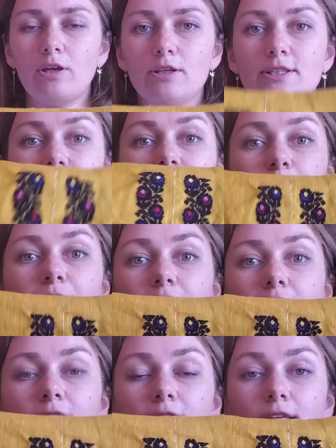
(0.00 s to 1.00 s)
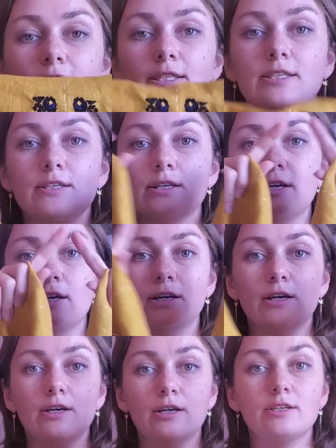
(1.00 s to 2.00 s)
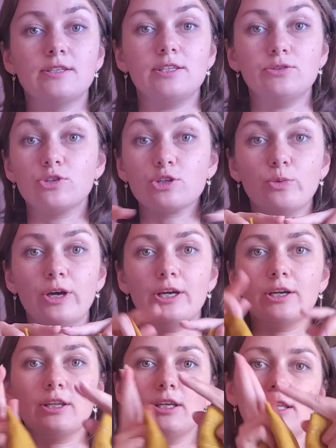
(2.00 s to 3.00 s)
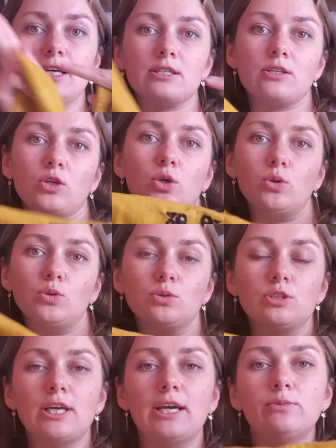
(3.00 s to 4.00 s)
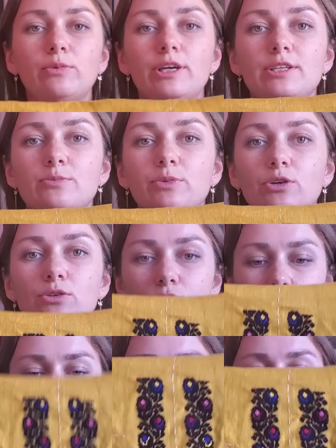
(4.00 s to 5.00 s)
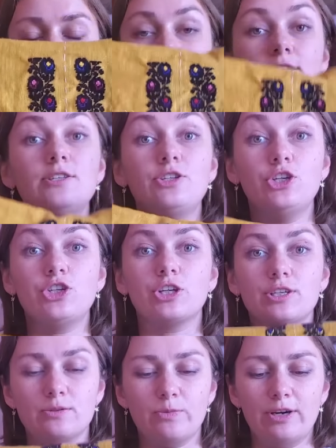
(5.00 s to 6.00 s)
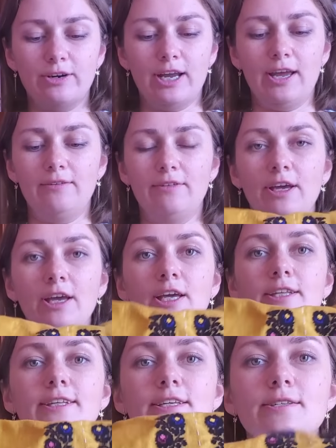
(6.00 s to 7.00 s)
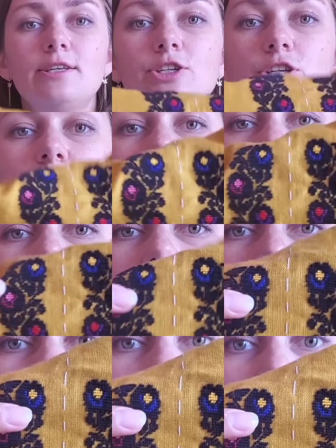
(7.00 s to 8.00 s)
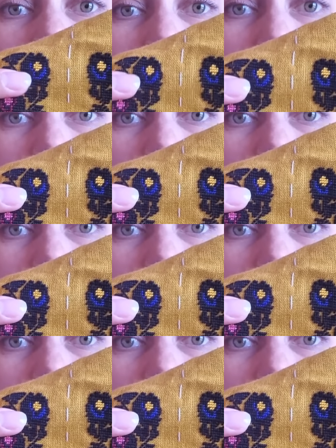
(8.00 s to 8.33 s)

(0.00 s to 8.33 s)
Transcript: the fabric is still squared. It doesn't go sideways because this stitching is very heavy. This stitching is done with